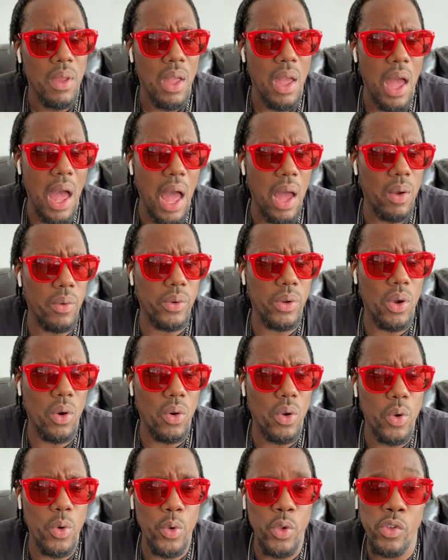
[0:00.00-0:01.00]
I don't know
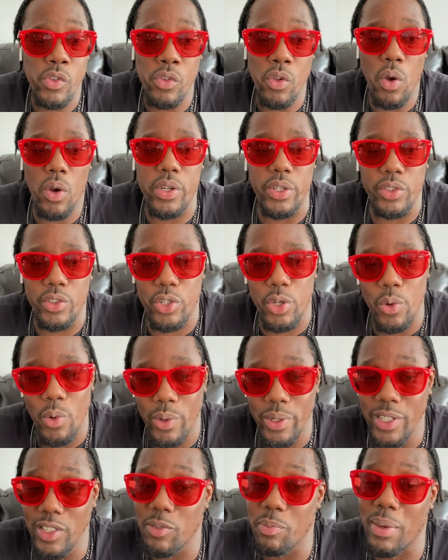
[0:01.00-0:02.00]
who he's talking to on
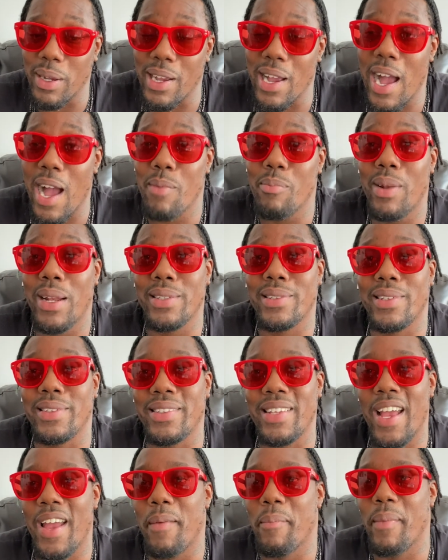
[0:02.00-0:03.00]
this, but God bless the
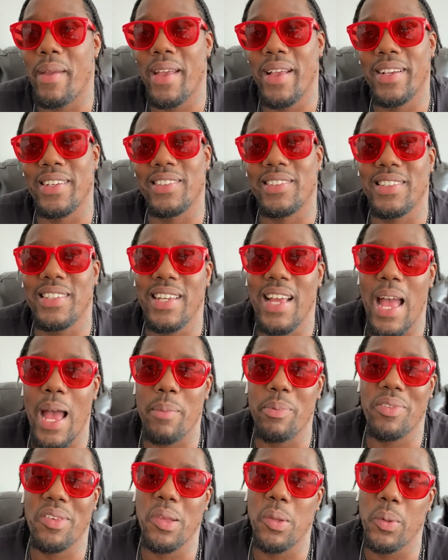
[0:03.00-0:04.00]
dead, man, because he
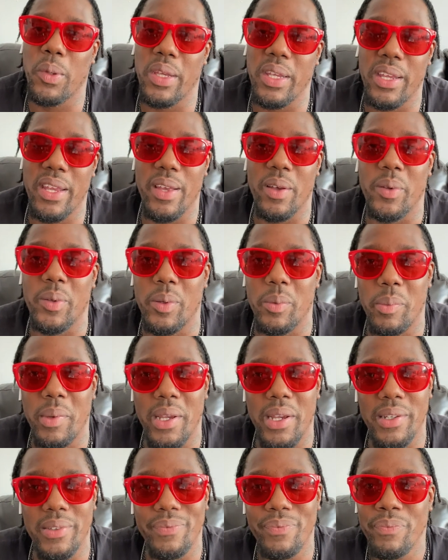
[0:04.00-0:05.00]
absolutely killed him, man.